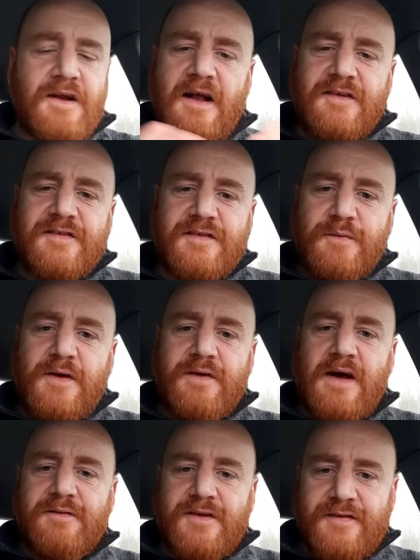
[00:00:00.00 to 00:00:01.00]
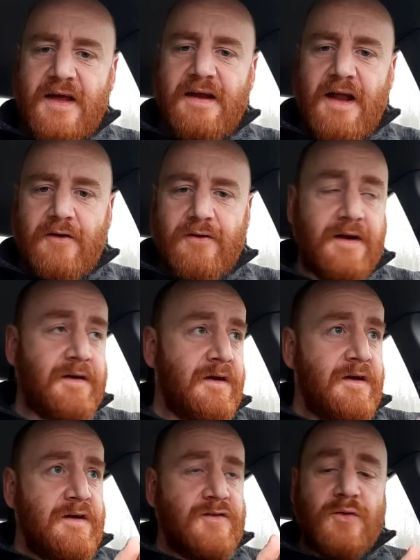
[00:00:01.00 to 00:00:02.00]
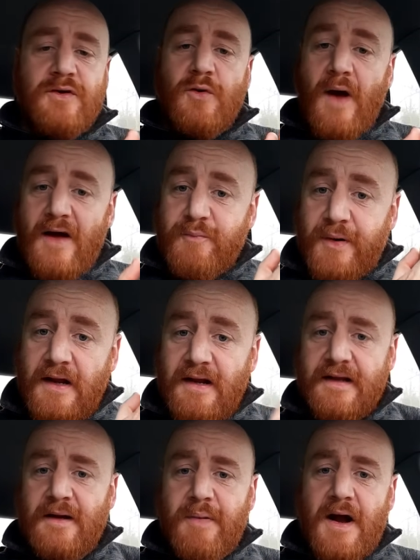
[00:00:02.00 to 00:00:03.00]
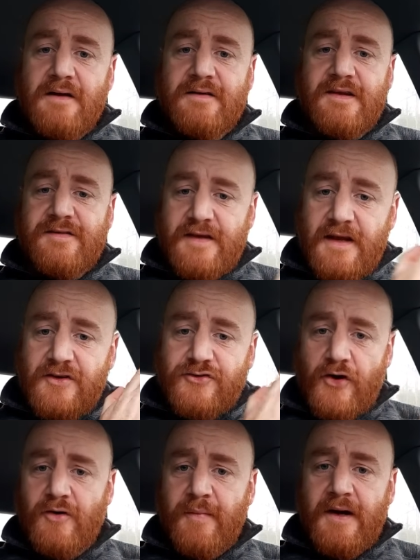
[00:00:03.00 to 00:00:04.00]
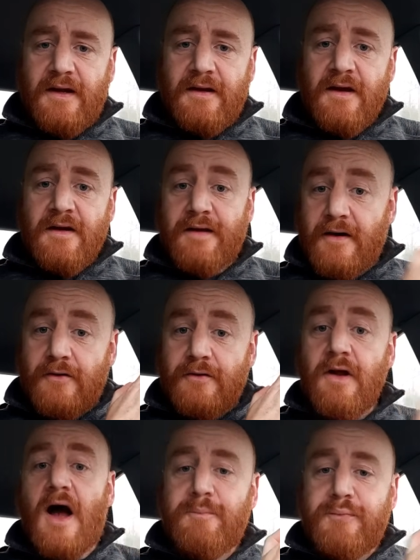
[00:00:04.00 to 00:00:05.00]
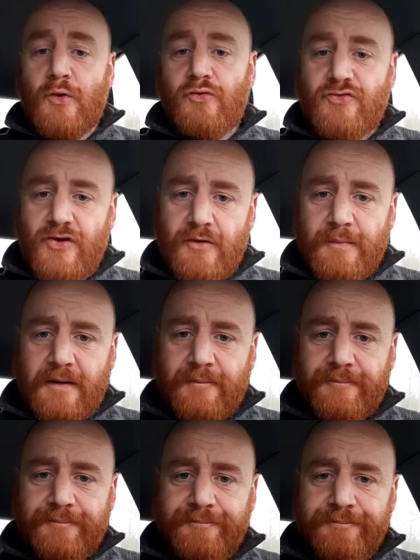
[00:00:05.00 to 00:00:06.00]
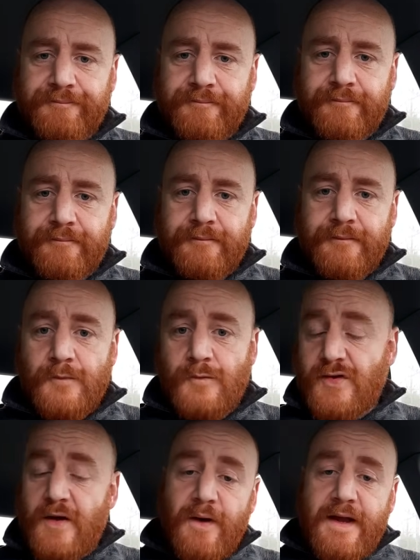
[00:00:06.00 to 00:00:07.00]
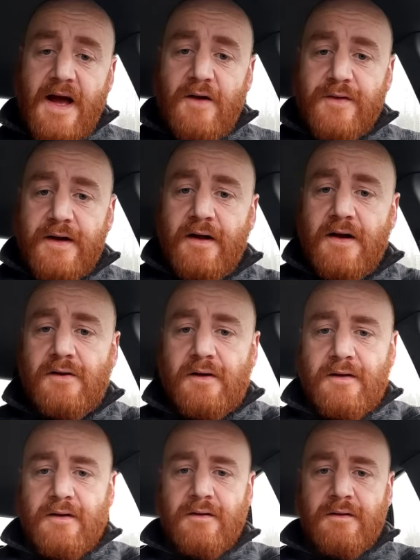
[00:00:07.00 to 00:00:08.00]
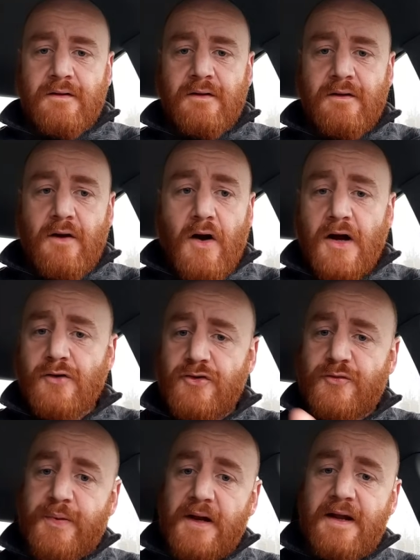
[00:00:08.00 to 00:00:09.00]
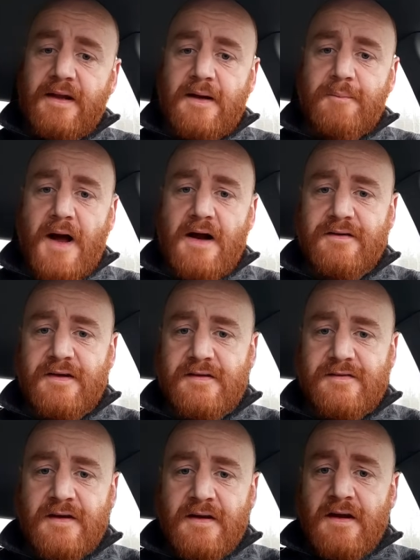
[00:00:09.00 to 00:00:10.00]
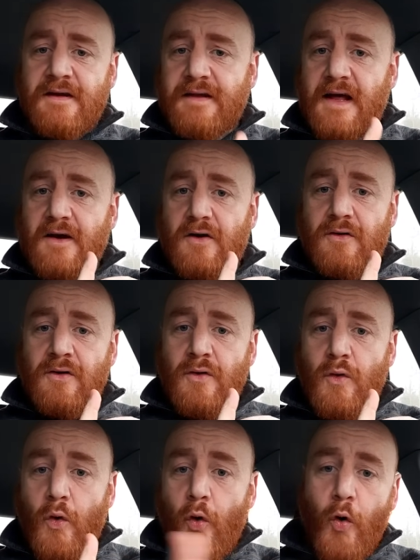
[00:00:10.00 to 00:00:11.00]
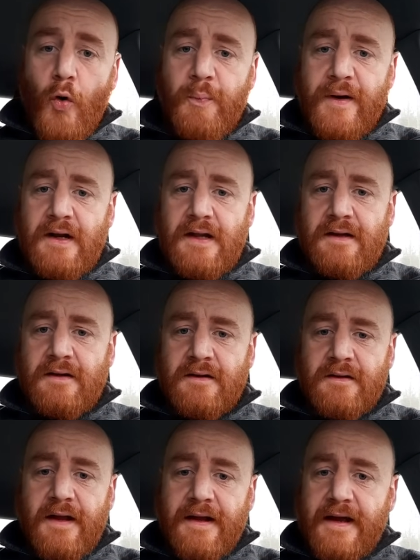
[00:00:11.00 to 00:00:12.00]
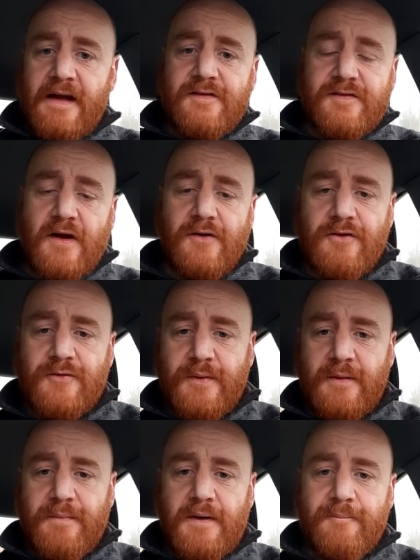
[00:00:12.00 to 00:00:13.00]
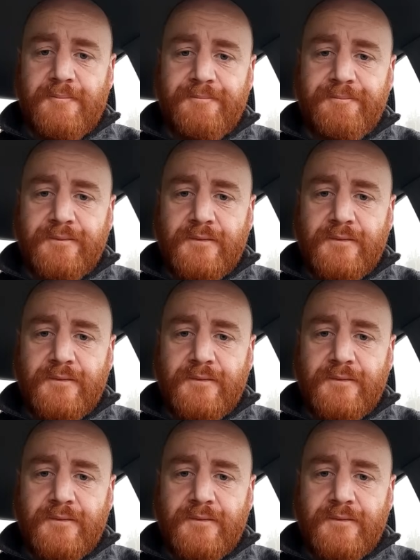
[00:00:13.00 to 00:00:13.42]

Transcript: the nonsense of even having to say that, right? So you have political parties in Germany that are not pro-German. Same way you have it in Ireland. Irish political parties that are openly against Irish people.